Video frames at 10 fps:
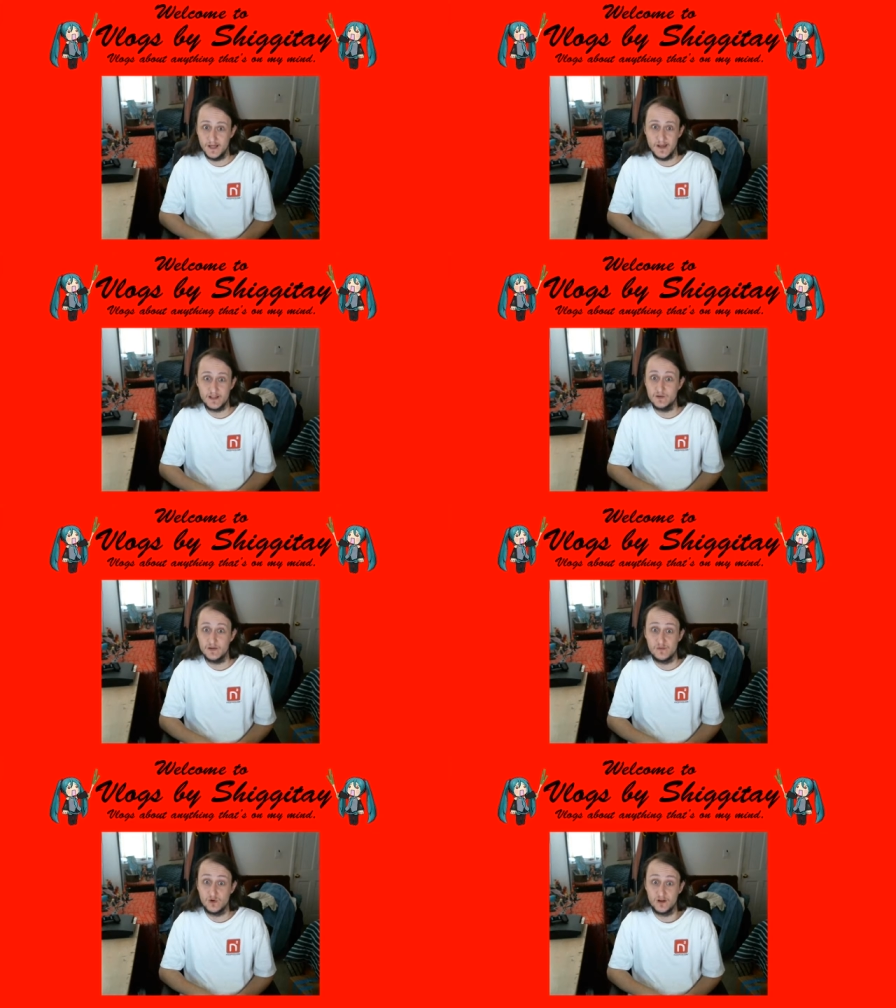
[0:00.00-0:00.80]

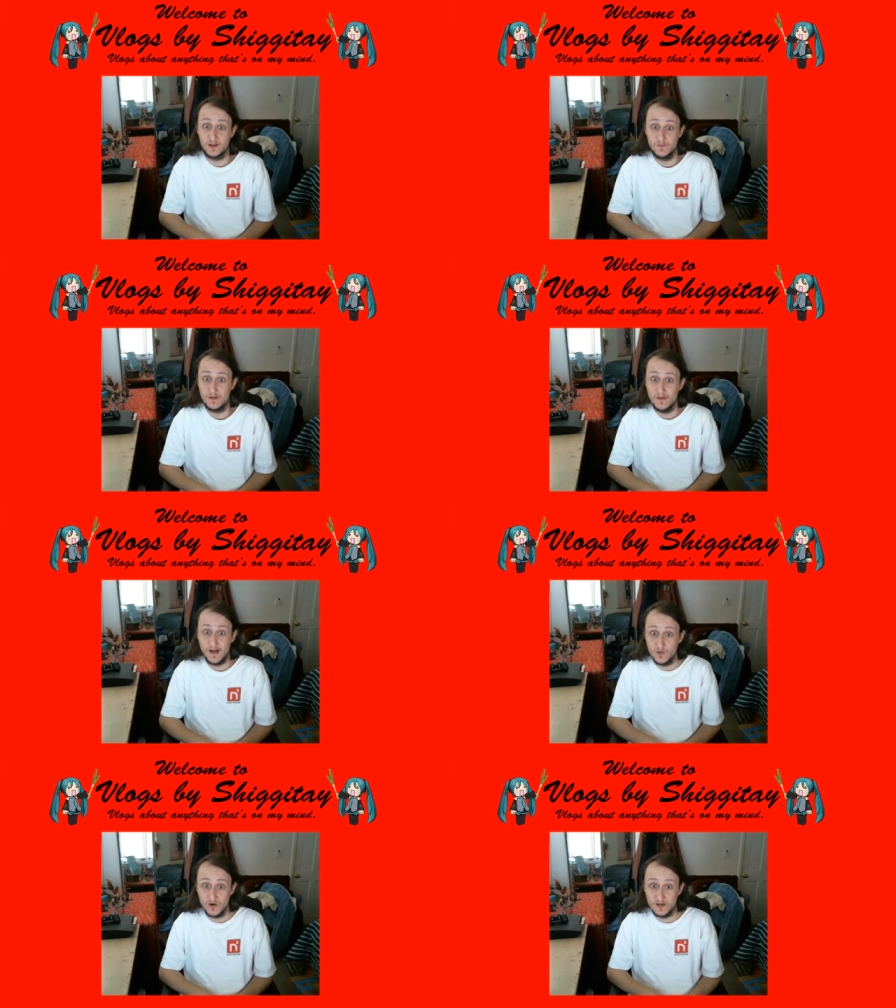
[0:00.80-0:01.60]
Anyone's work. It could be my
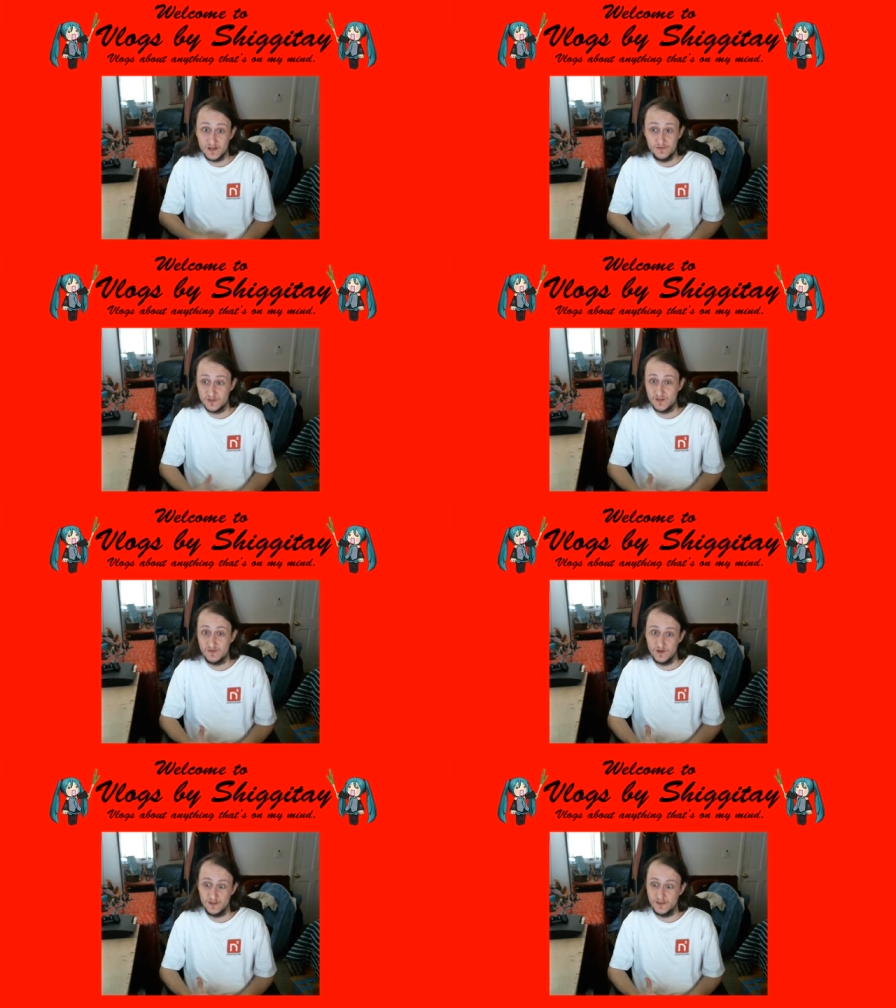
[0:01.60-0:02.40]
work, which is
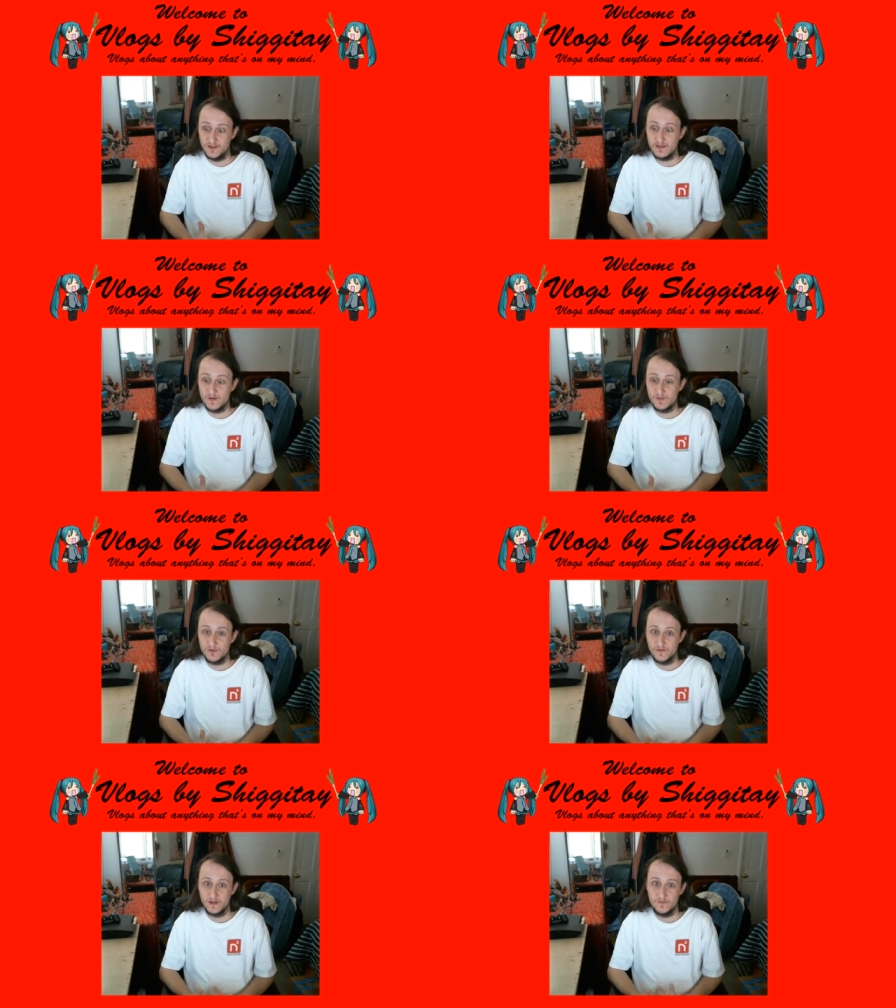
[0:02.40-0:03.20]
what these people
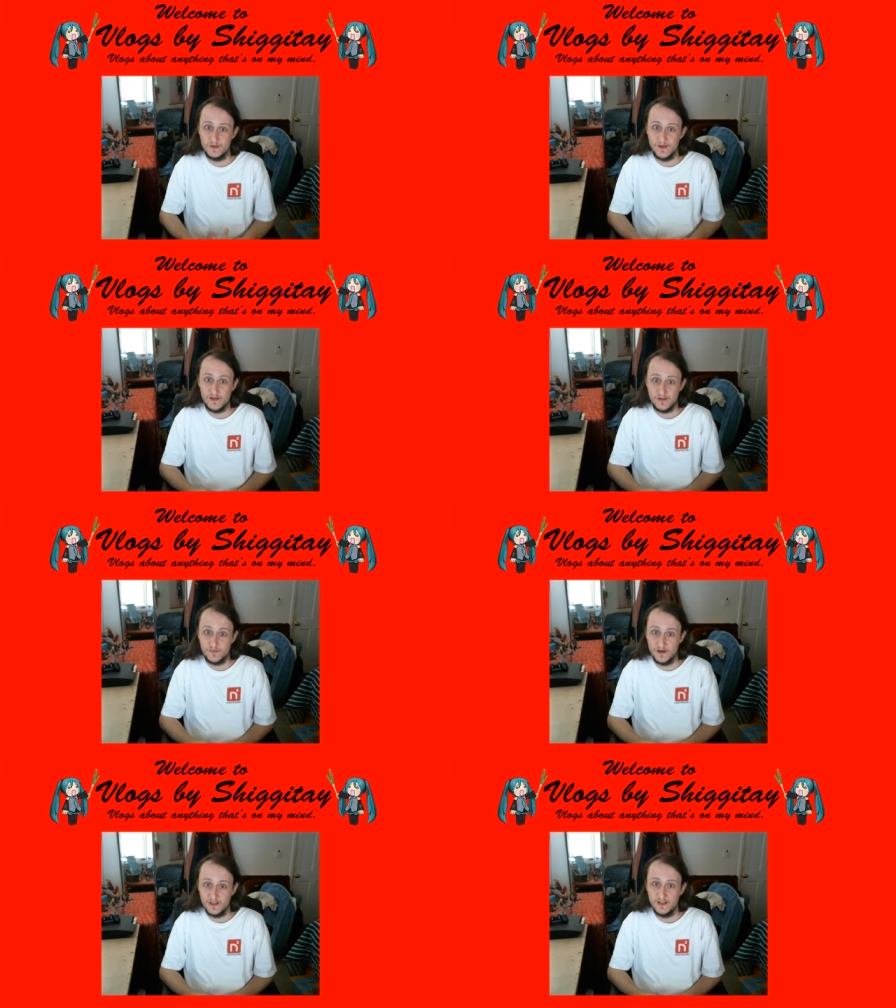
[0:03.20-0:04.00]
are going to be based
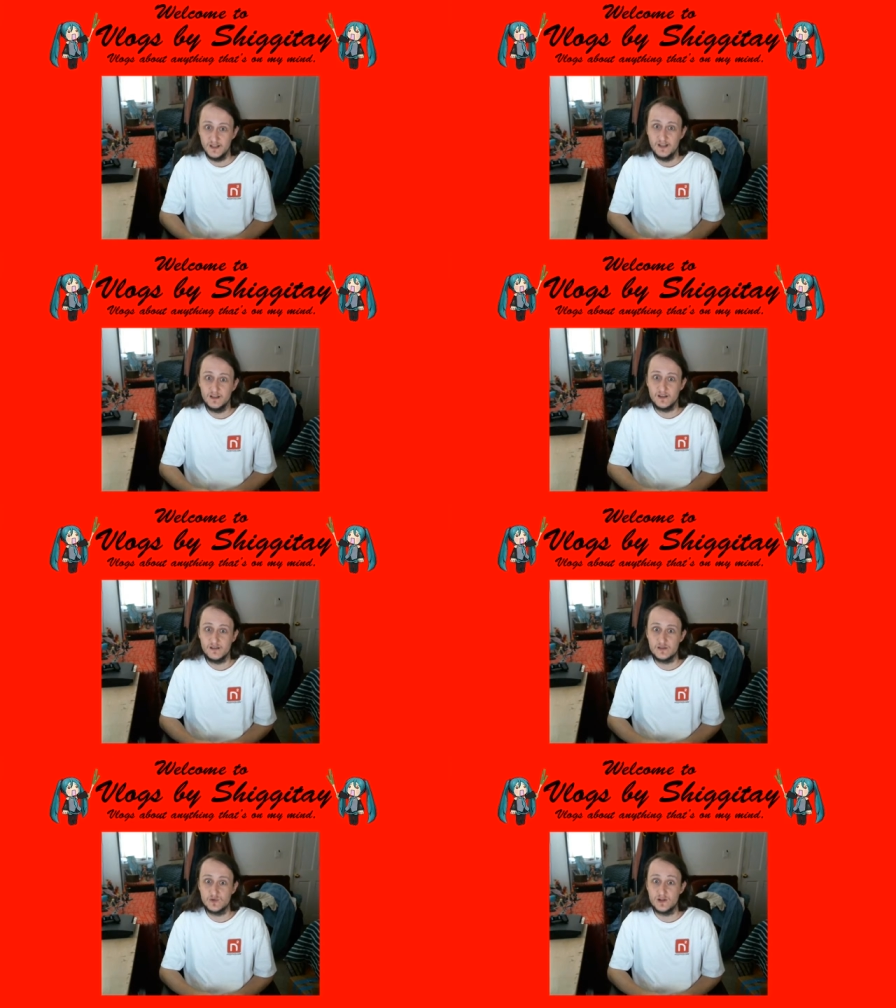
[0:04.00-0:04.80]
upon. These
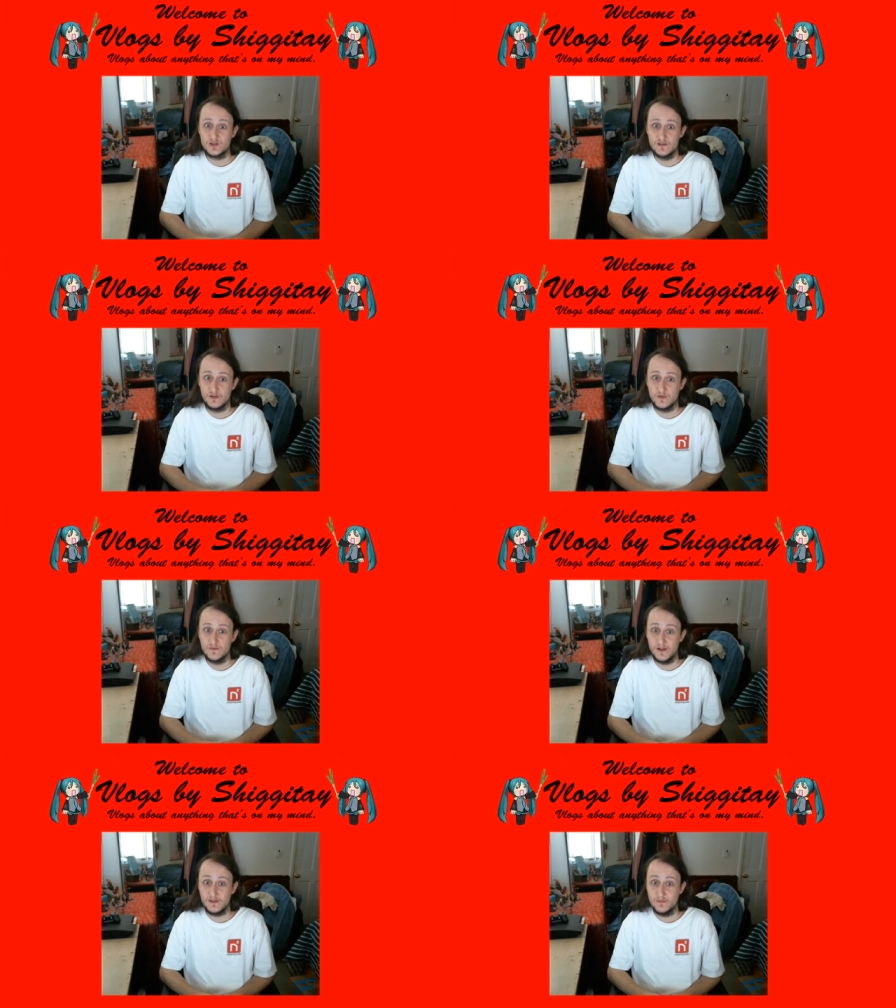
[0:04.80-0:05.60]
situations are going to be
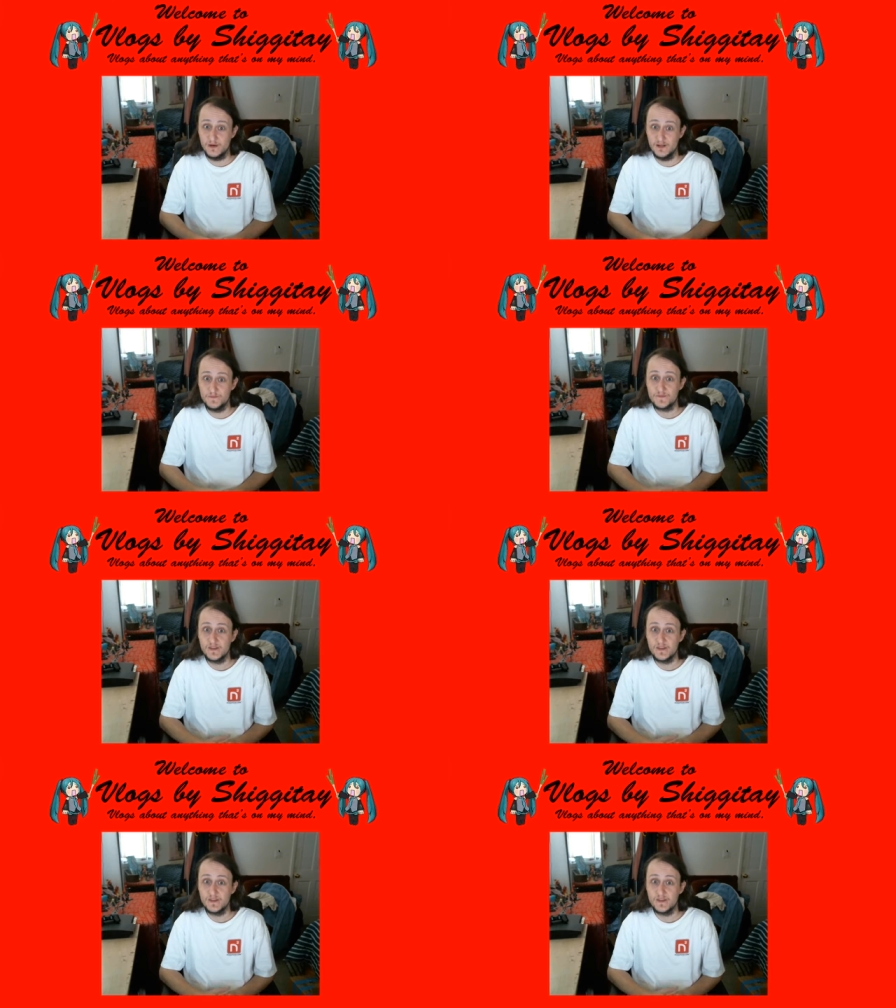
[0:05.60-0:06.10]
based upon.